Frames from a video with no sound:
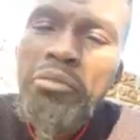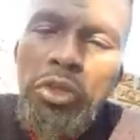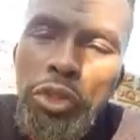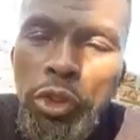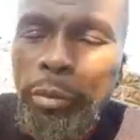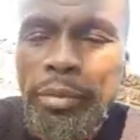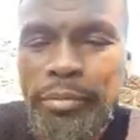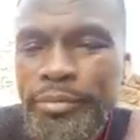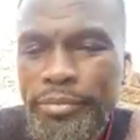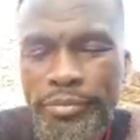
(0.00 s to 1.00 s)
Europe.
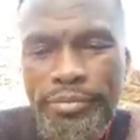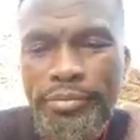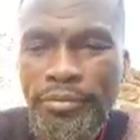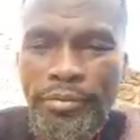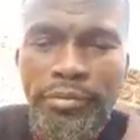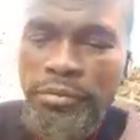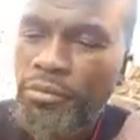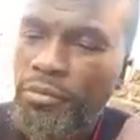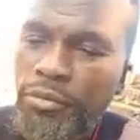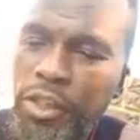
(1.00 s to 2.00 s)

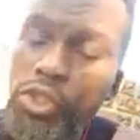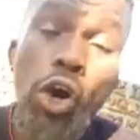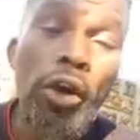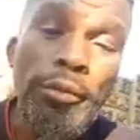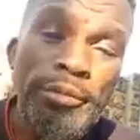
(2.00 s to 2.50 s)
So,